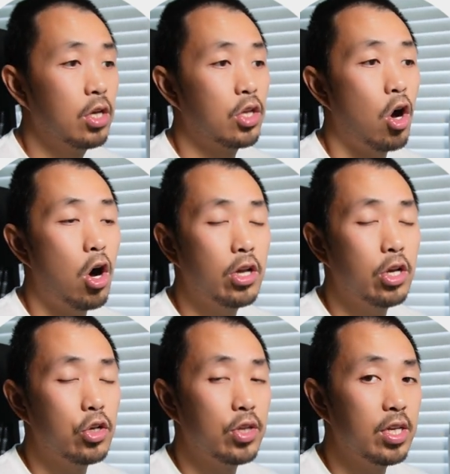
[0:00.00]
the higher
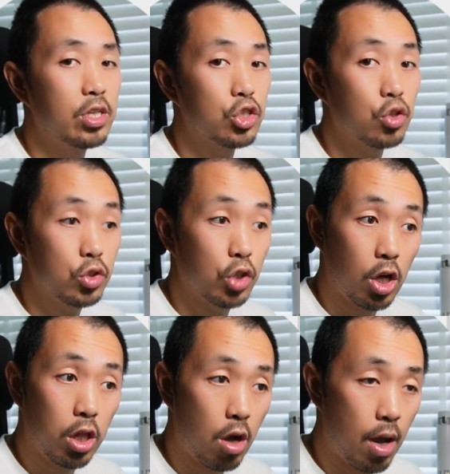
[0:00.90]
you need the stock to
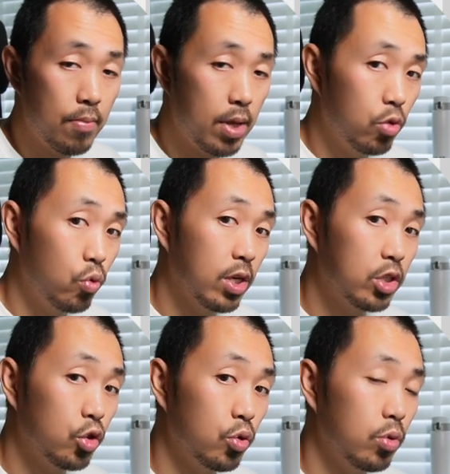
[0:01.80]
climb in order
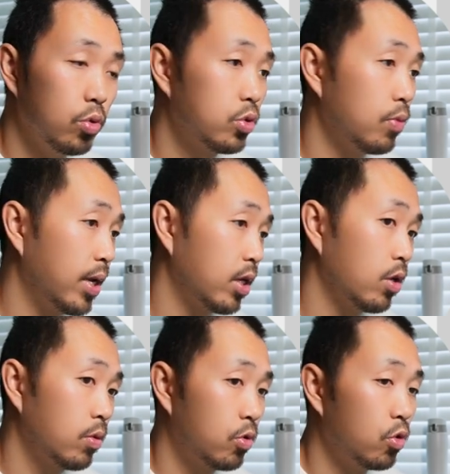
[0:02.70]
to make
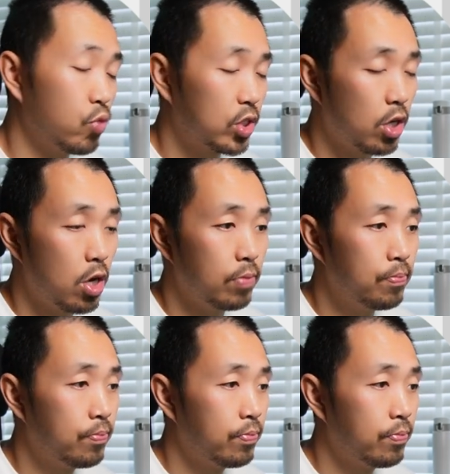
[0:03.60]
a good return.